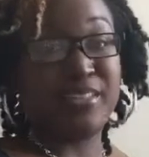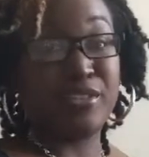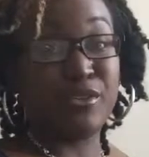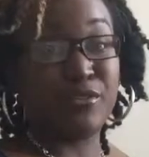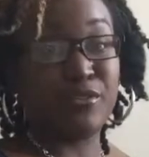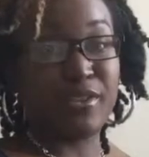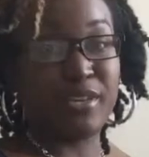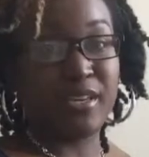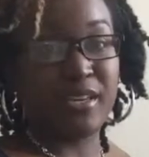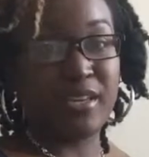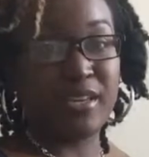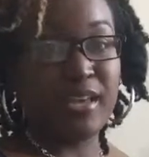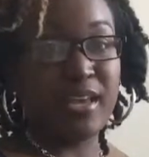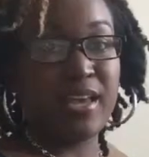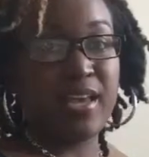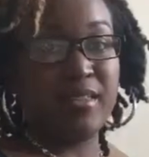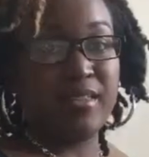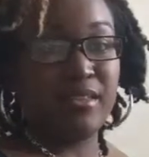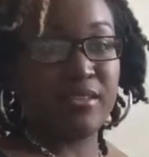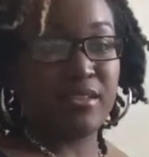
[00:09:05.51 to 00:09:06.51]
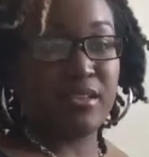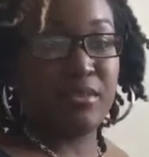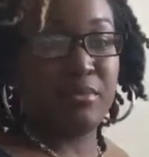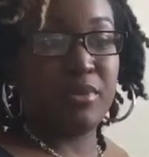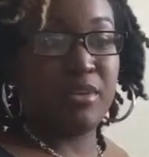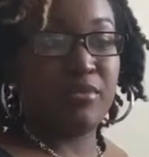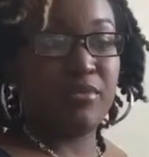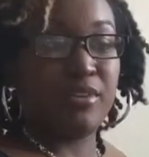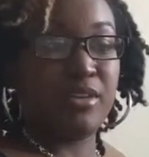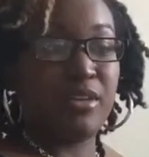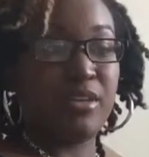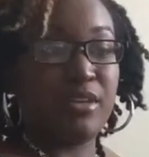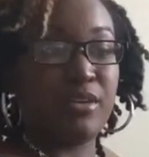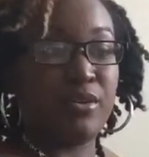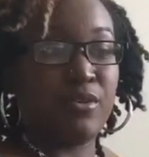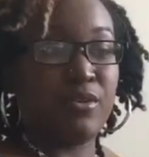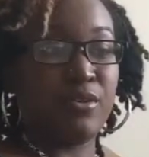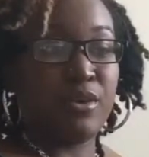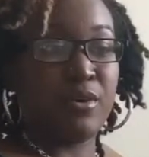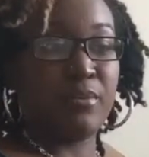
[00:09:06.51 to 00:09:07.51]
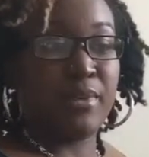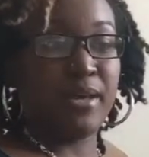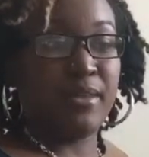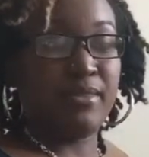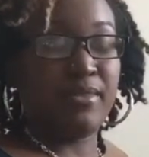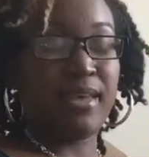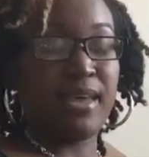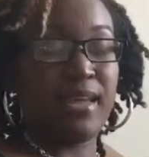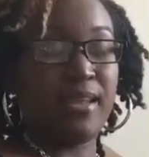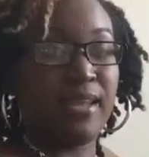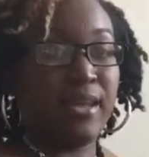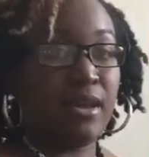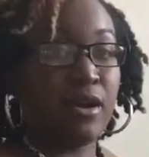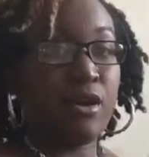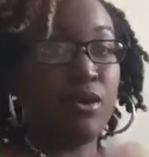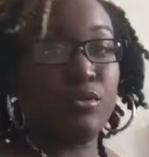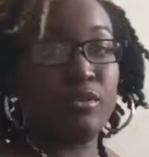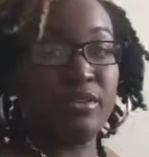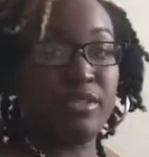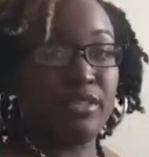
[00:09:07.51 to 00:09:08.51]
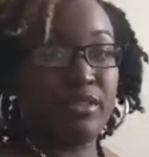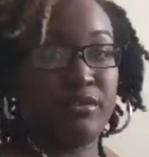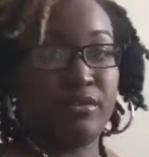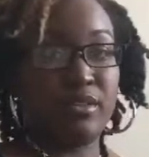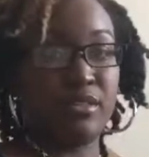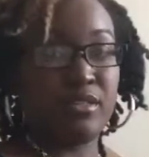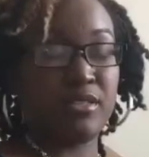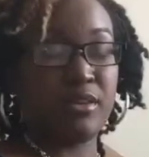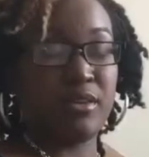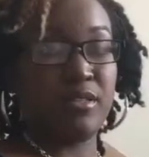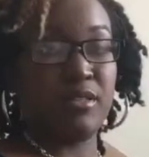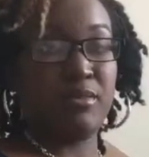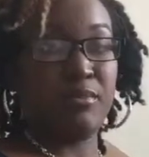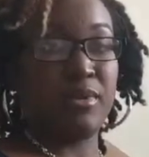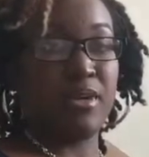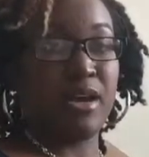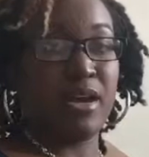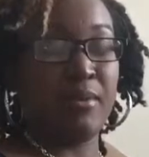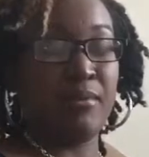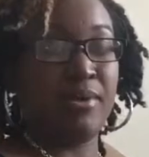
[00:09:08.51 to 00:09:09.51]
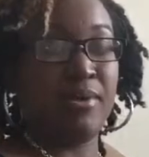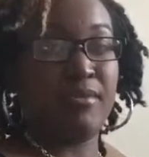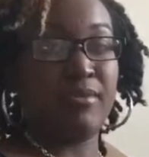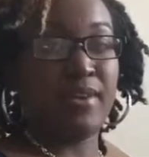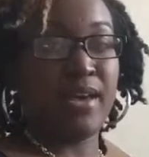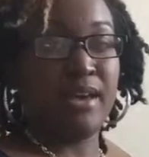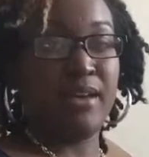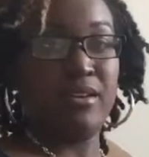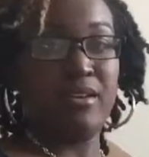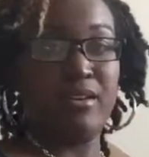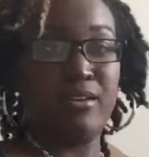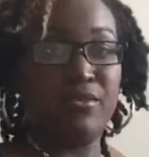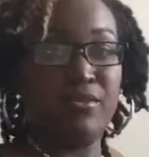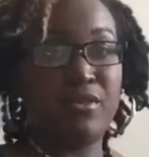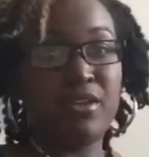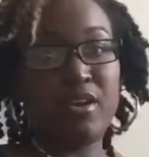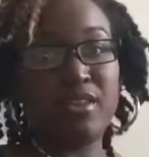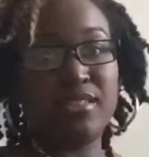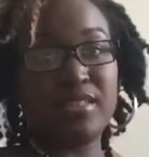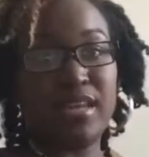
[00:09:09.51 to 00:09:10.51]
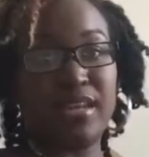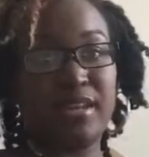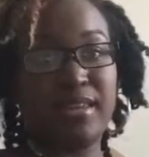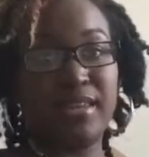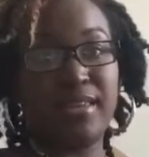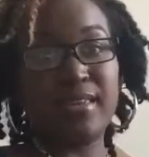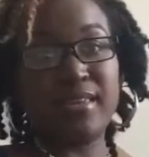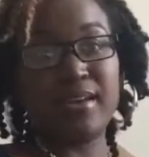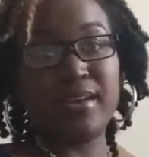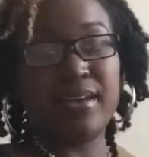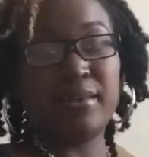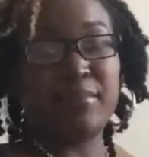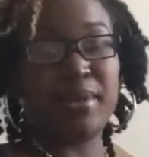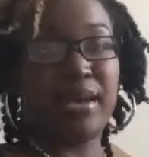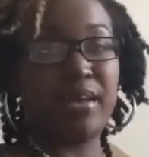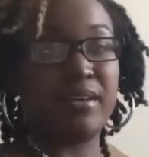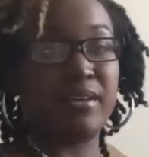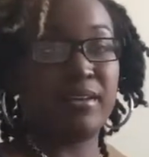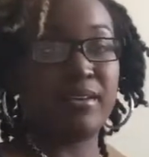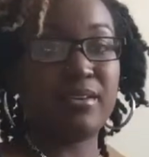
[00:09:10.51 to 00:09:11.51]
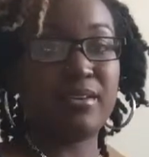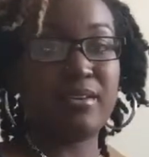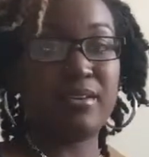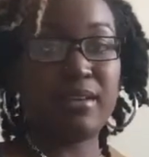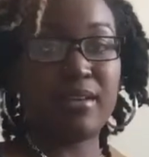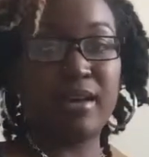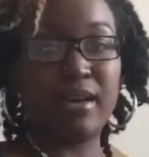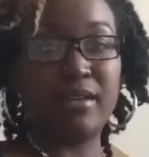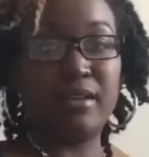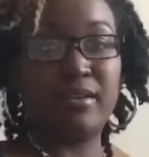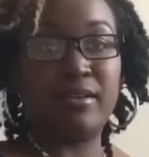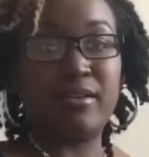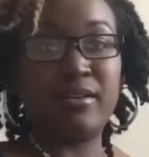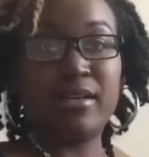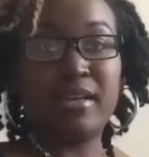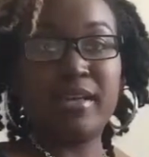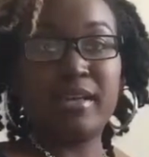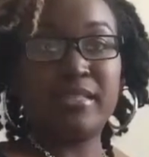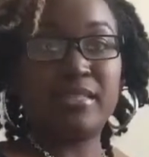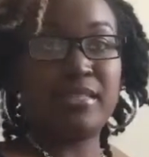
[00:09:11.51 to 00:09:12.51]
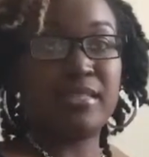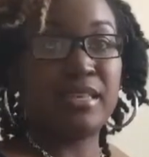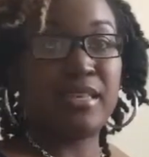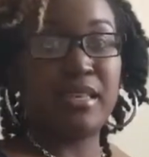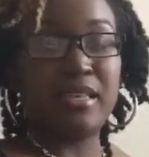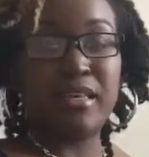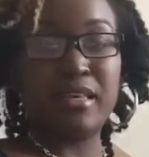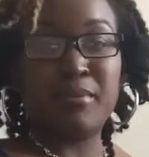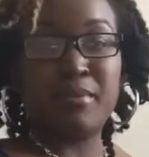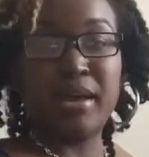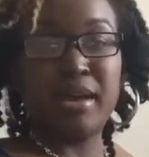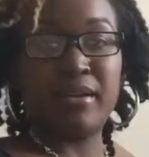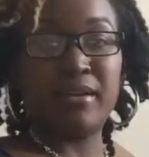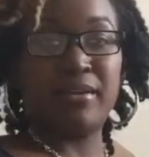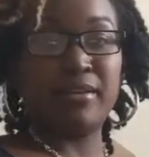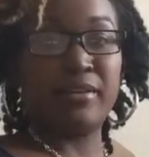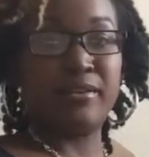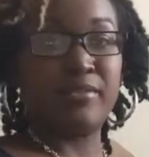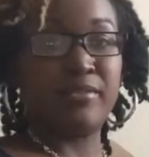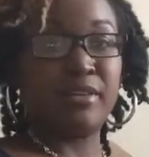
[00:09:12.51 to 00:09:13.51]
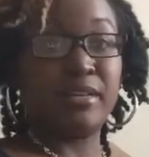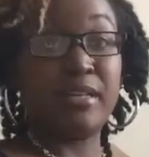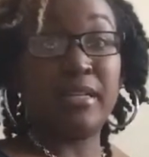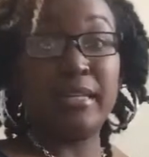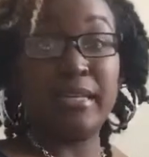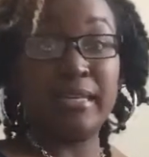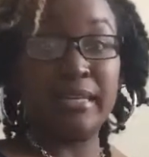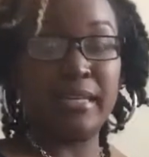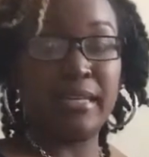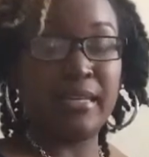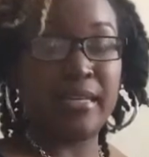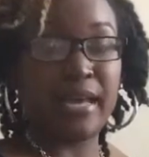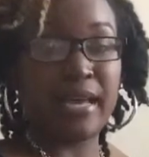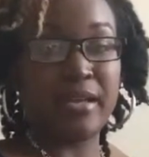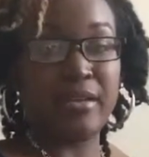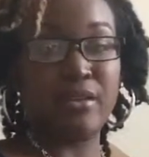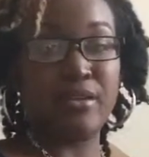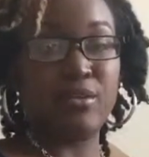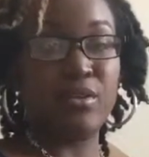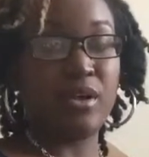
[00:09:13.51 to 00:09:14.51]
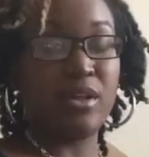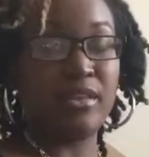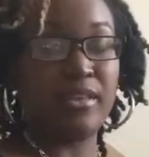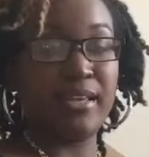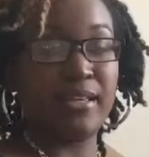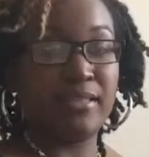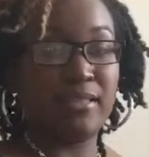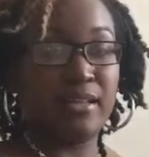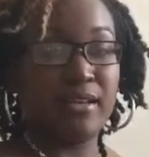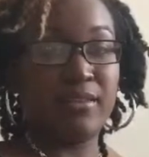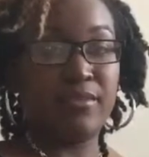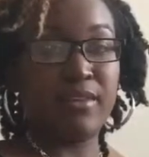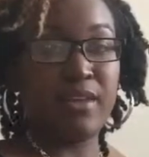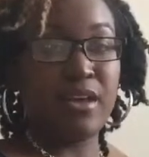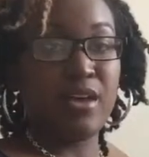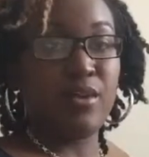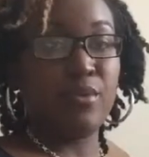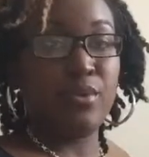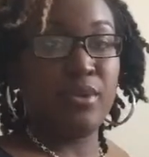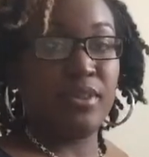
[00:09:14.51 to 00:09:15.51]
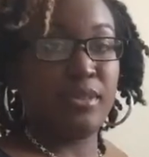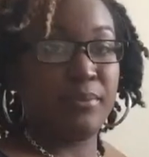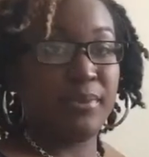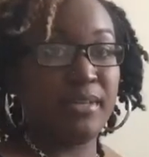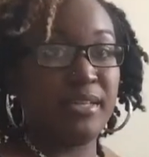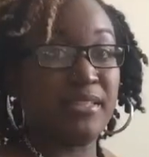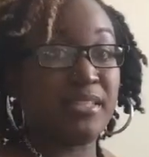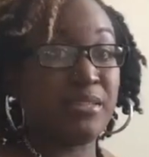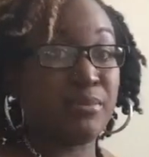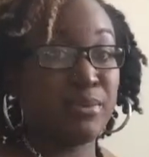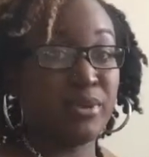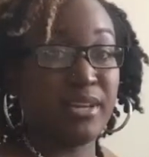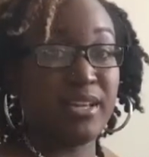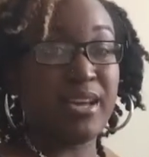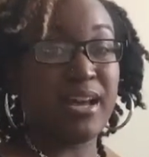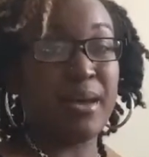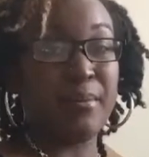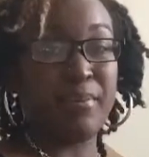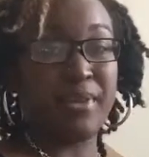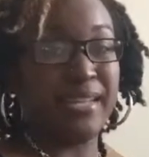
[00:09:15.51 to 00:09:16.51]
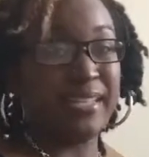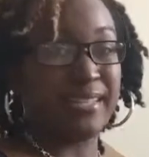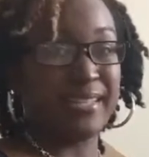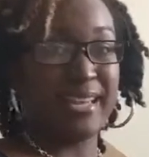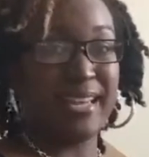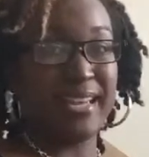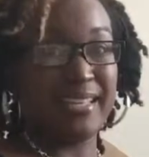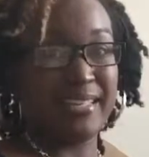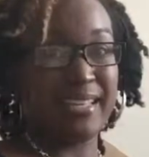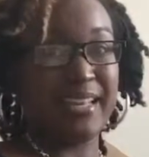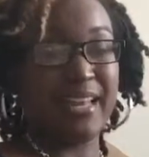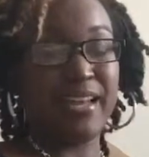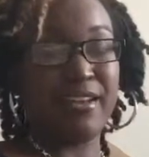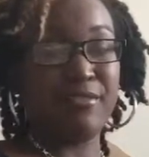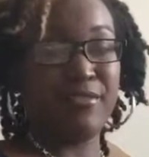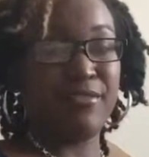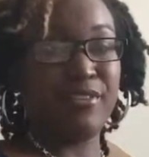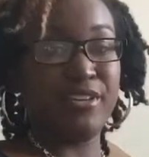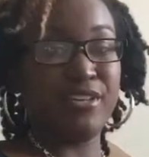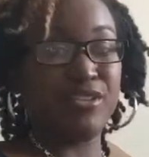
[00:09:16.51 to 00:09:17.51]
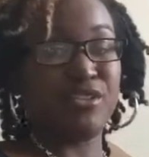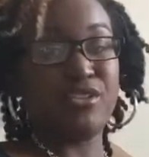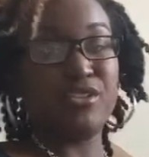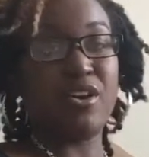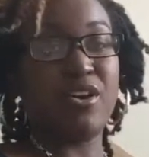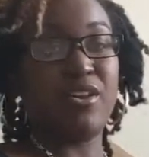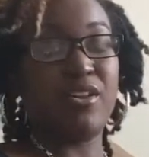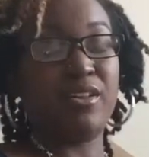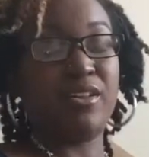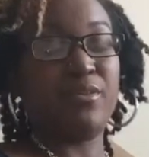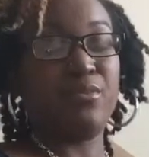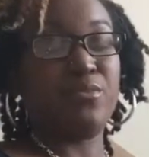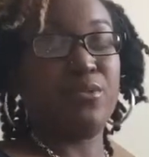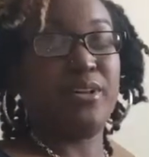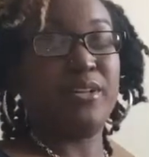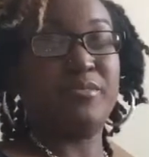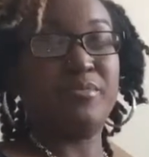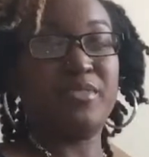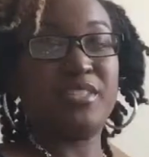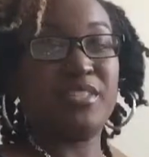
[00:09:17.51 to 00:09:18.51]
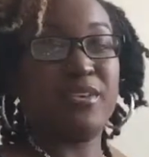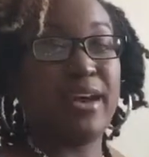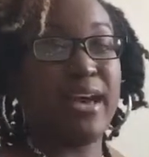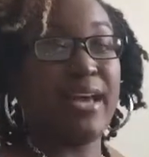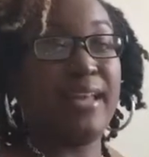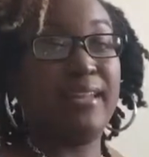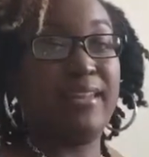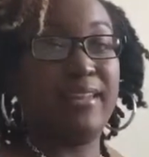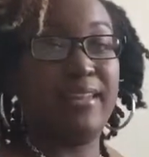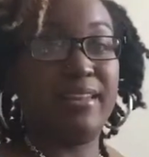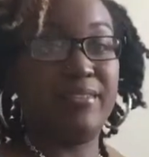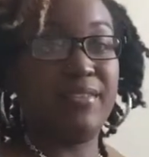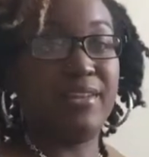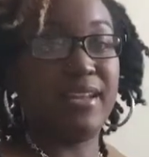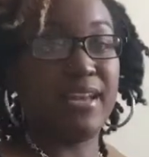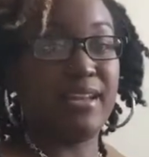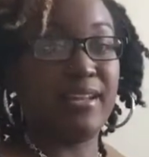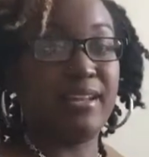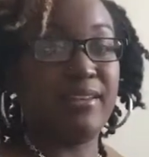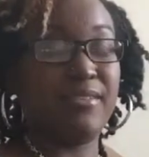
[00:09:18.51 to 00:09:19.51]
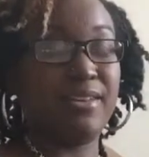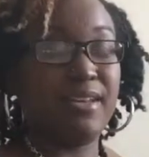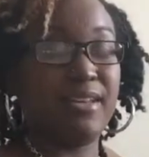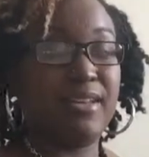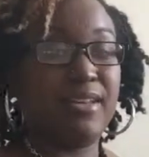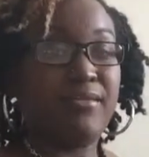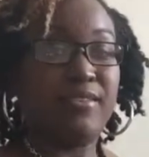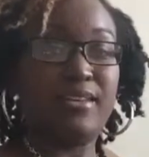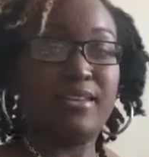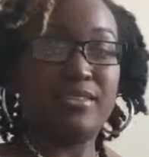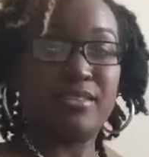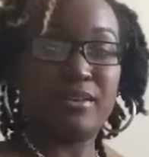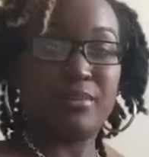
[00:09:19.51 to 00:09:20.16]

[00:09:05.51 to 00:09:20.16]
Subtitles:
And don't forget, there's going to be a video about that, like a whole series on the Biaba of how to defrost, how to heat up, how to cook, how to steam, how to clean it, how to do all that stuff with it, because it's pretty complex and it has a lot of features all in one. So I love it, I love it, I love it.